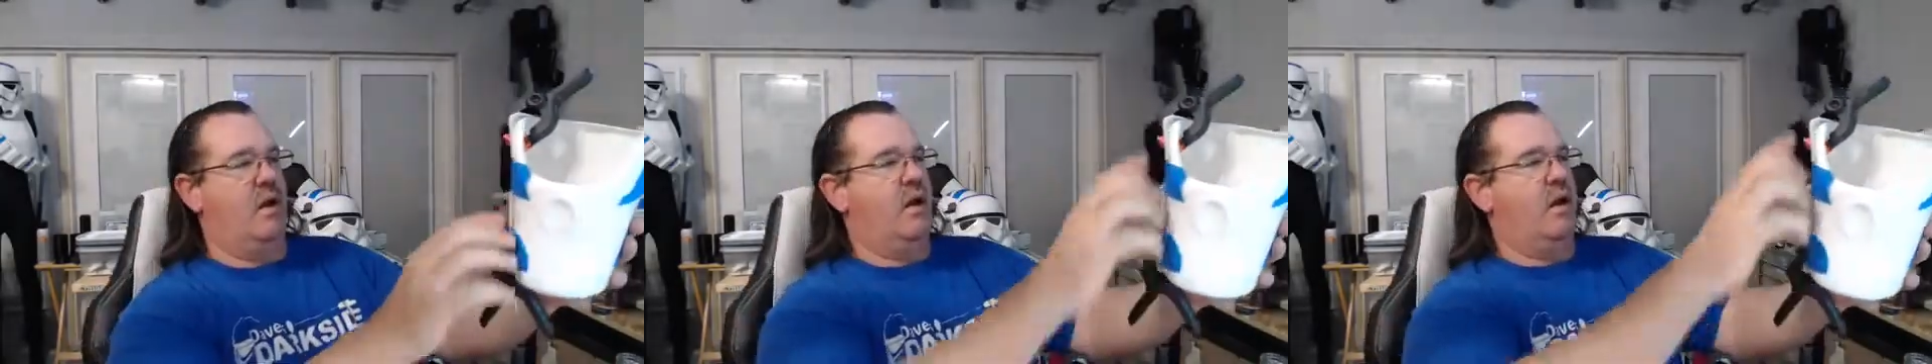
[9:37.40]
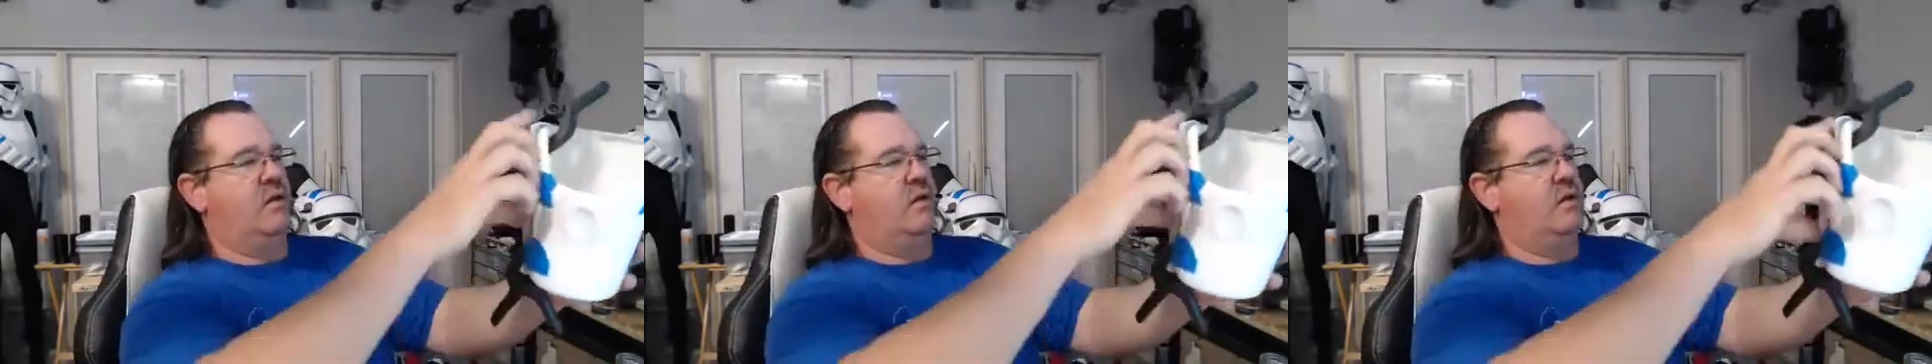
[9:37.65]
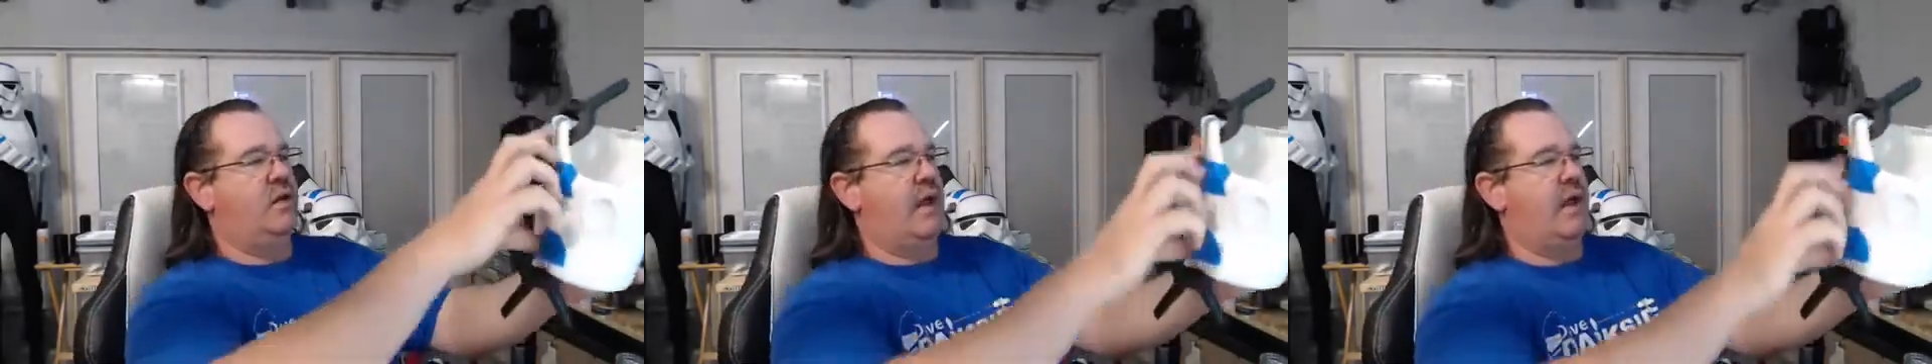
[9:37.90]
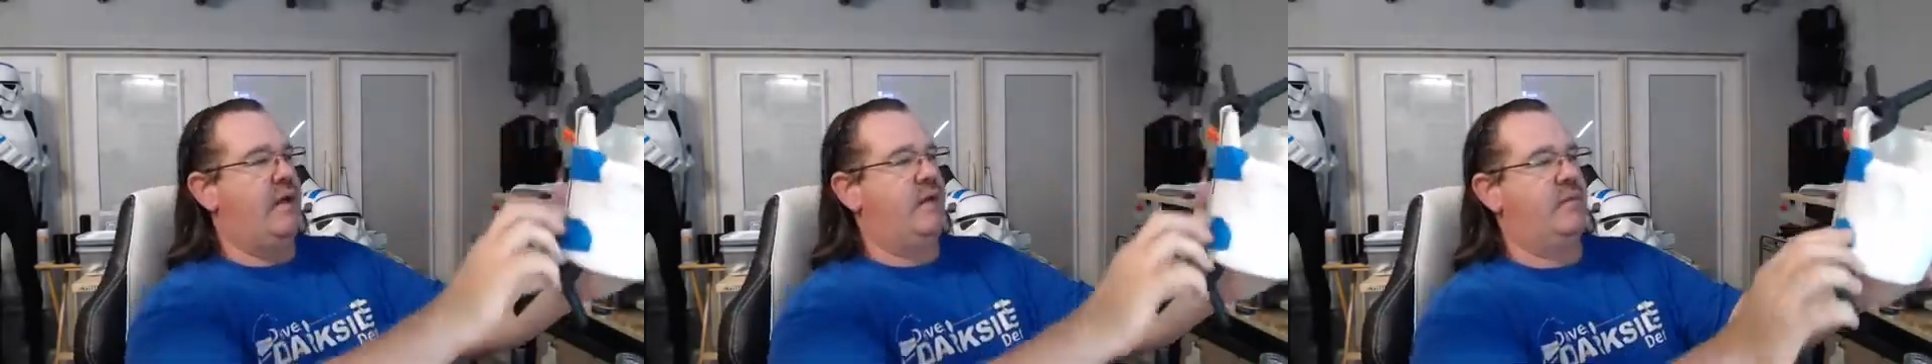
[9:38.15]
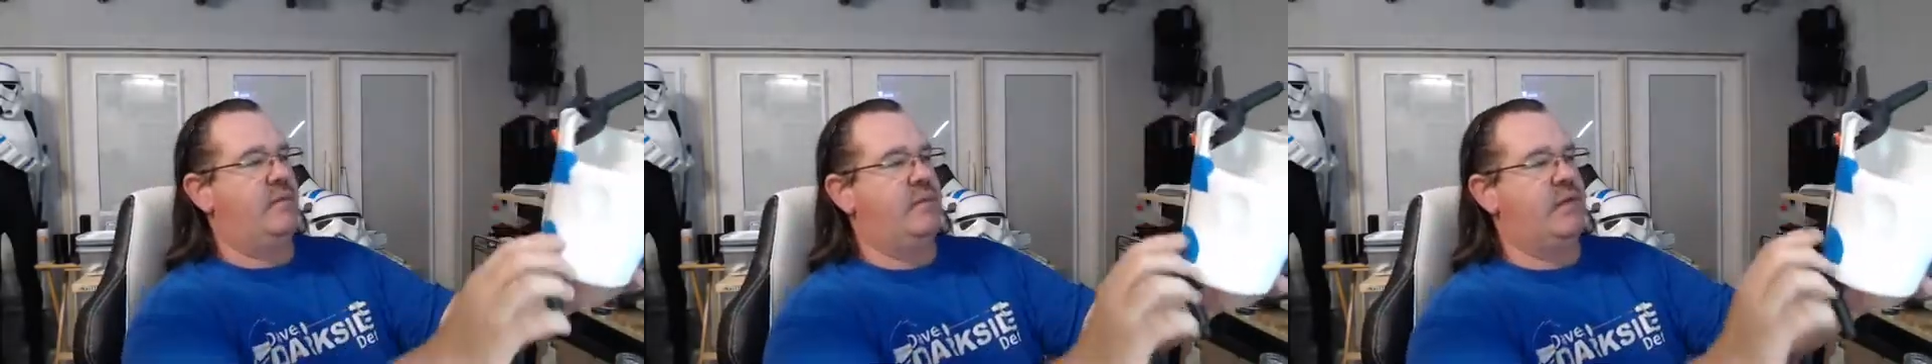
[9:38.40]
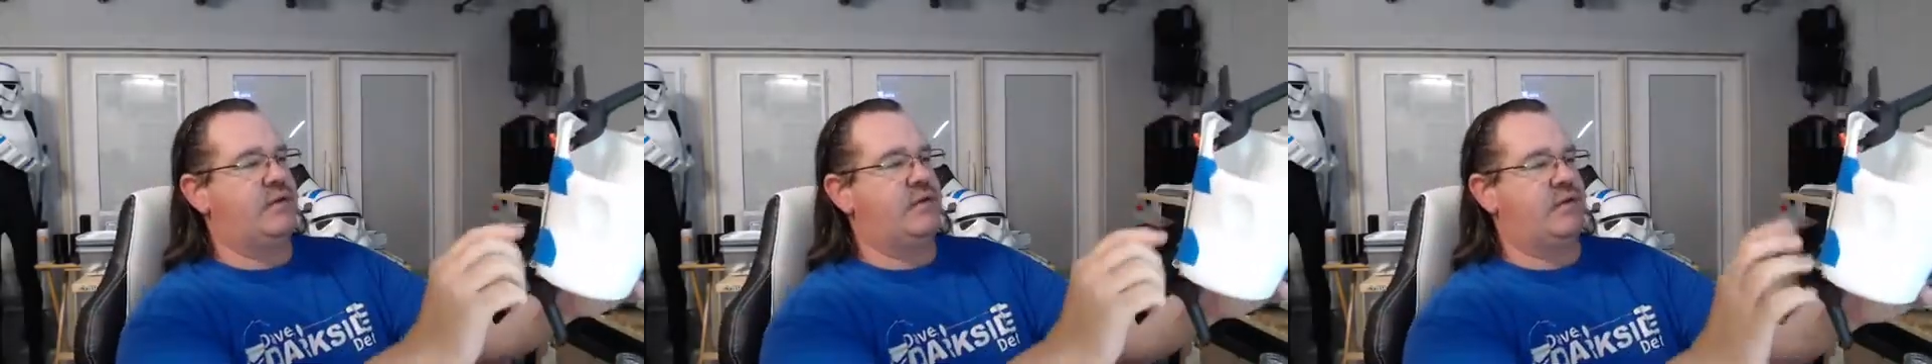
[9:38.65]
I'll look at it,
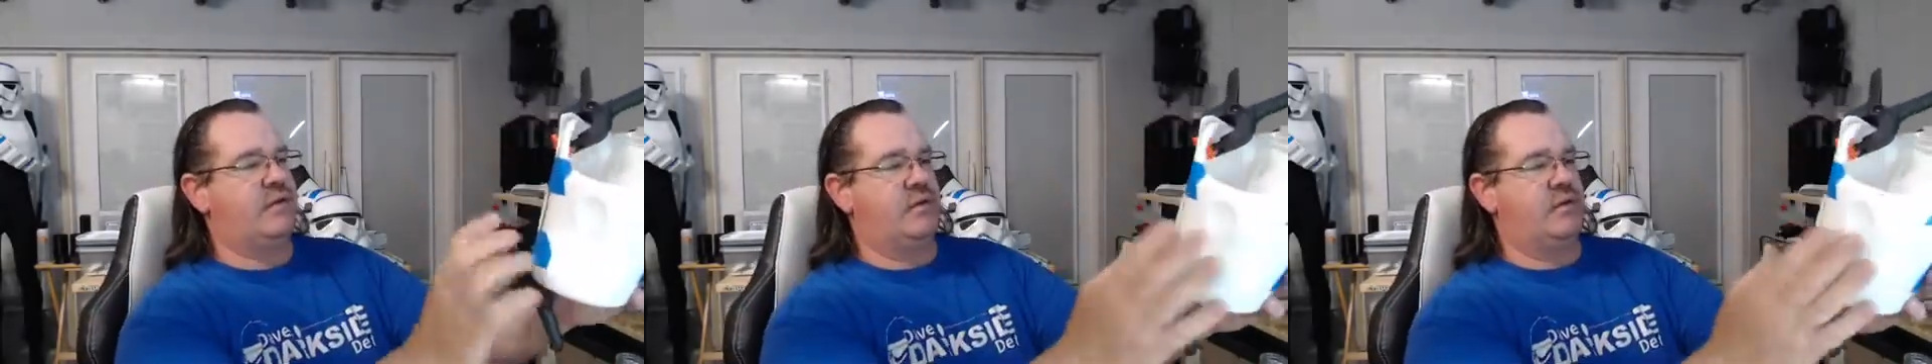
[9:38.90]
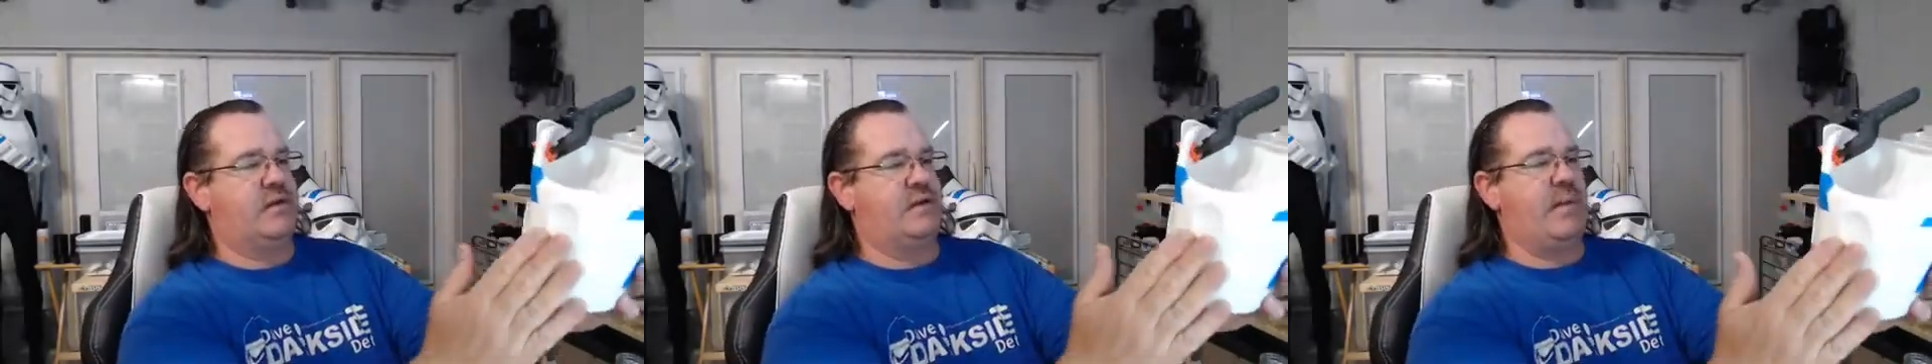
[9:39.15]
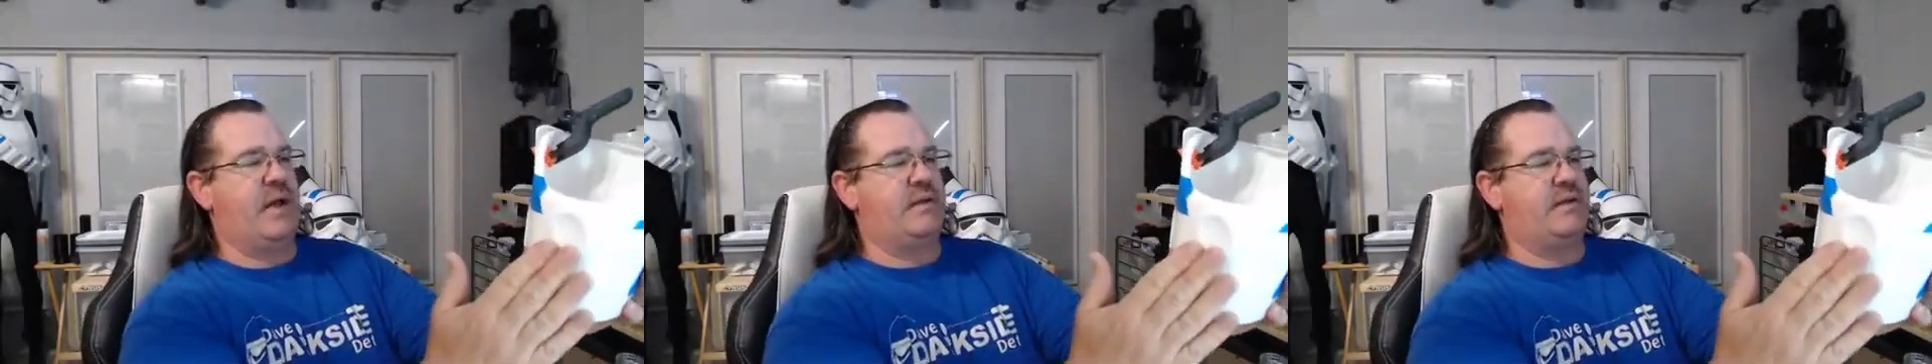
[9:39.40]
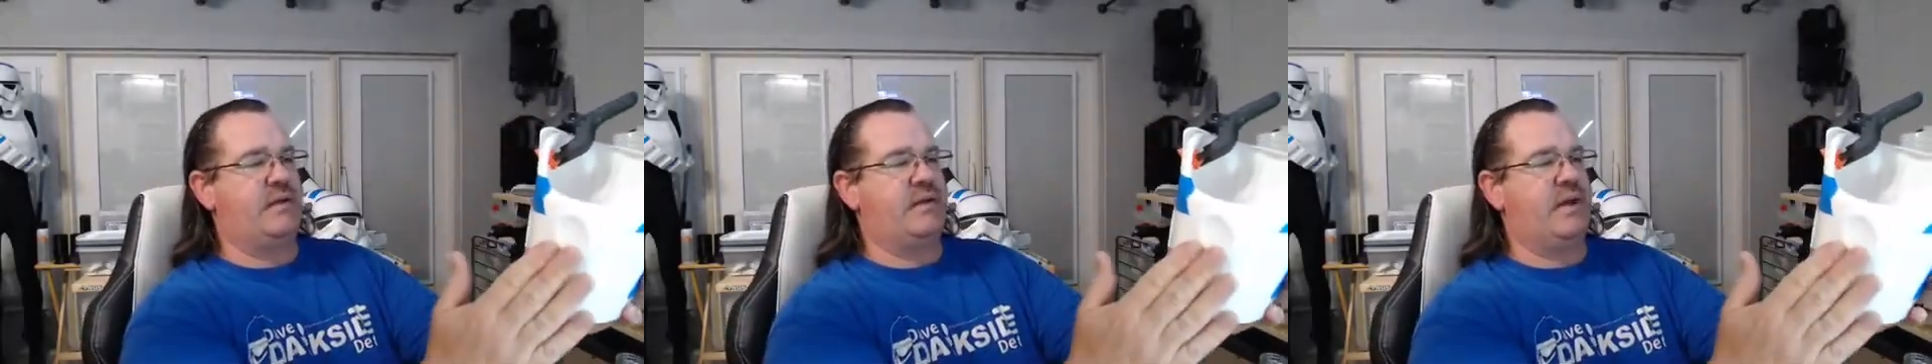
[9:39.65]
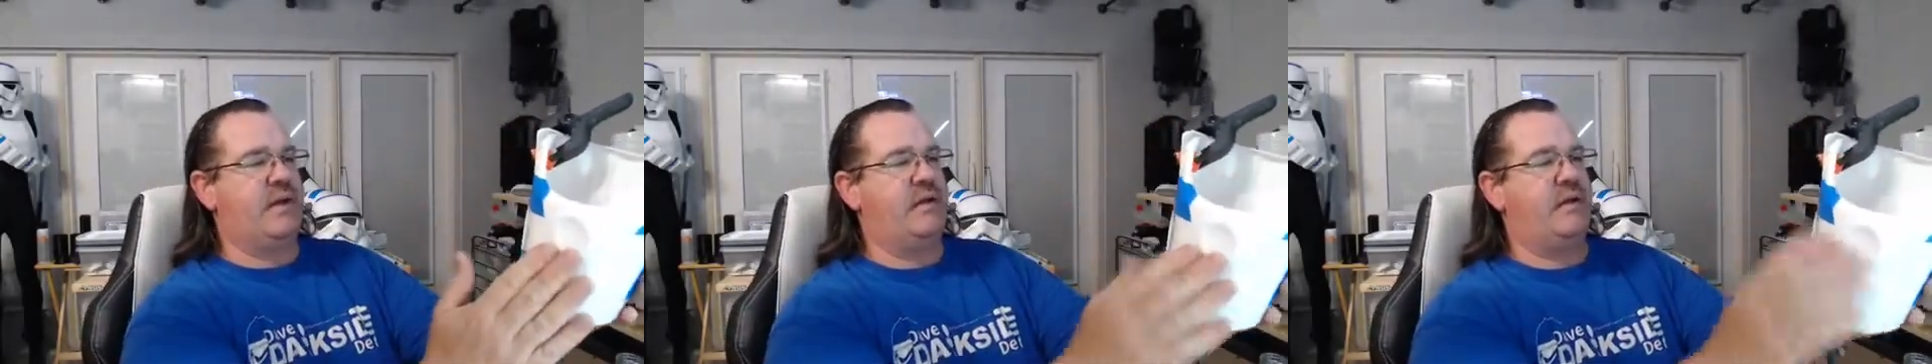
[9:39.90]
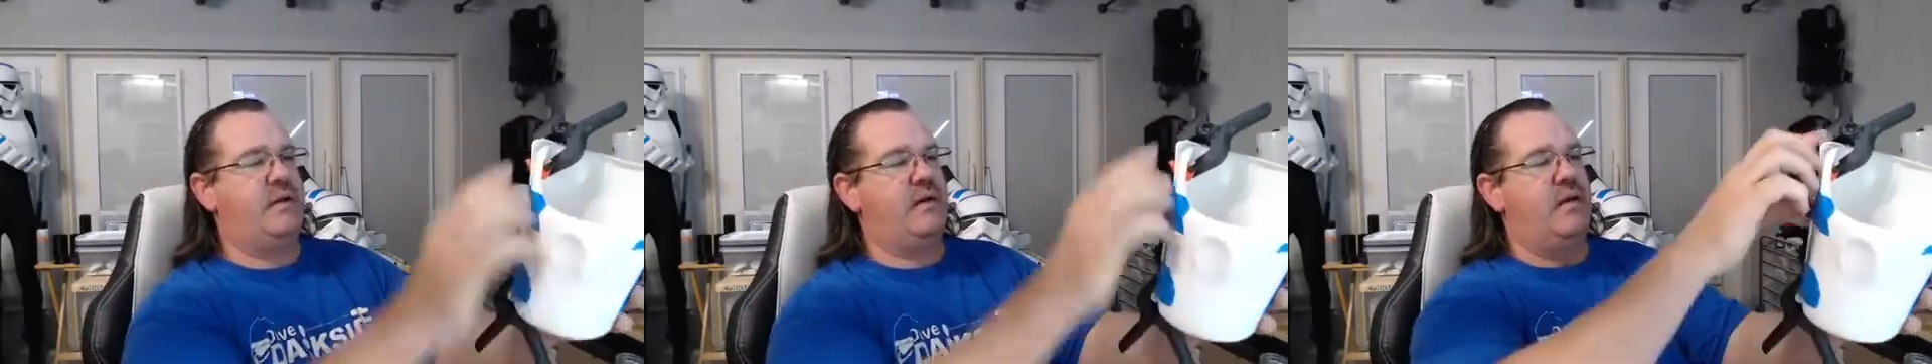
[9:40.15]
make sure it looks about the center
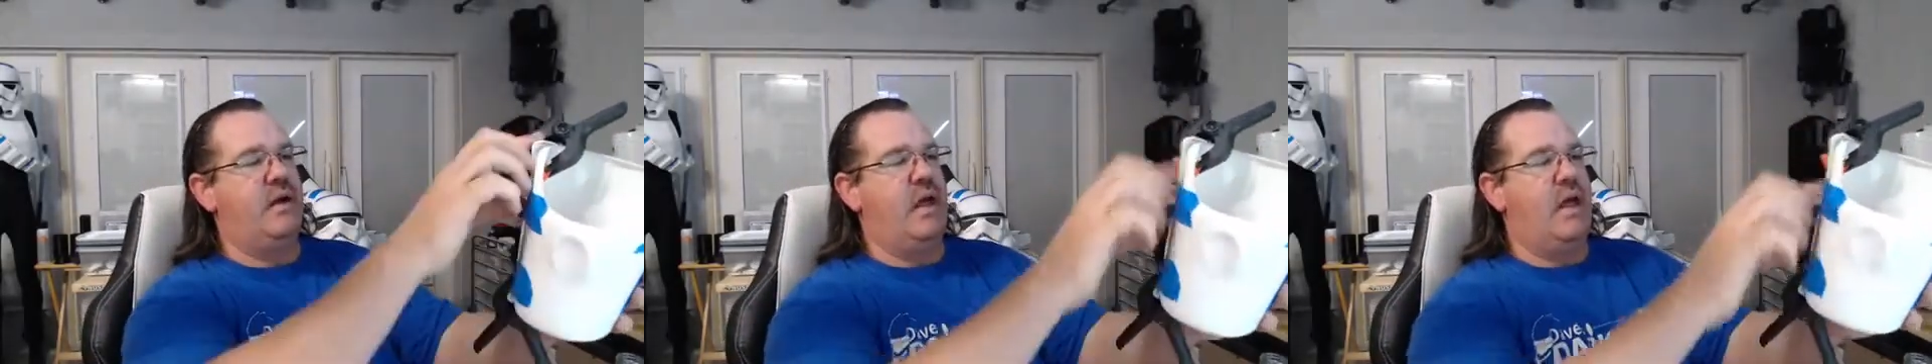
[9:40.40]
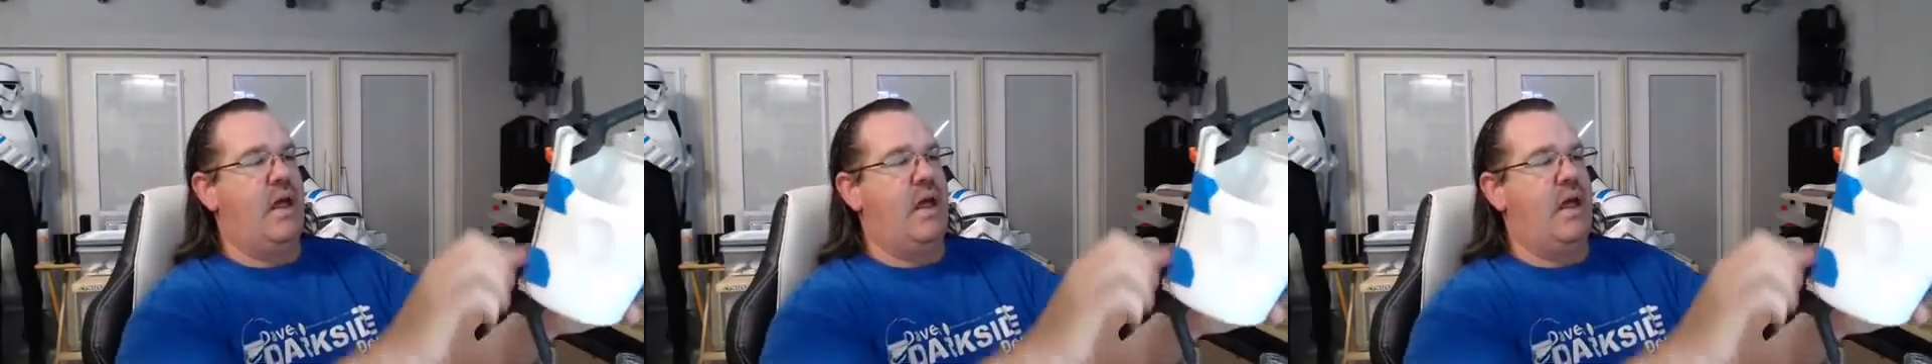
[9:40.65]
here,